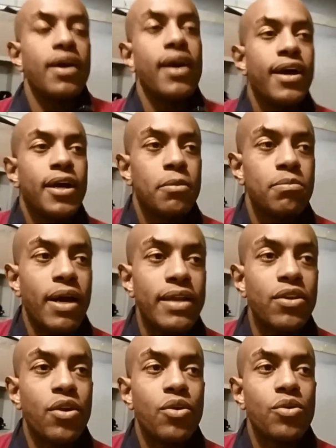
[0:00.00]
I
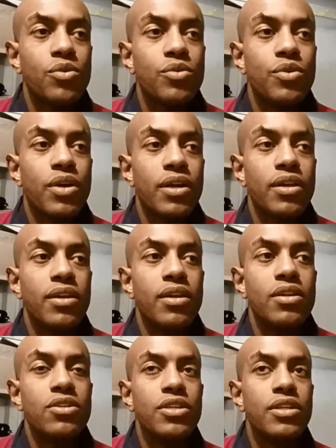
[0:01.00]
know a
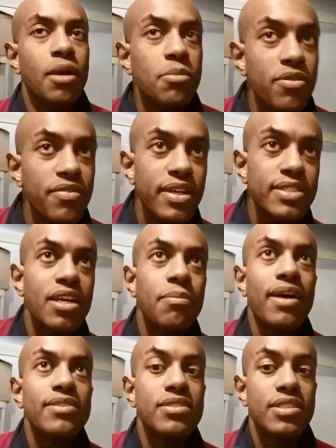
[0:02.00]
good number of it has come
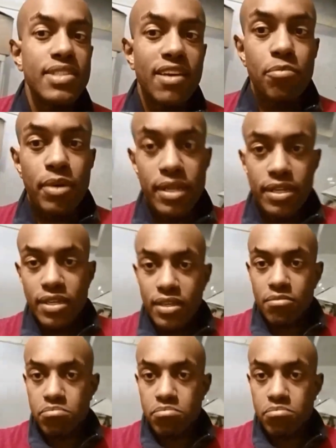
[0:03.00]
out since I've been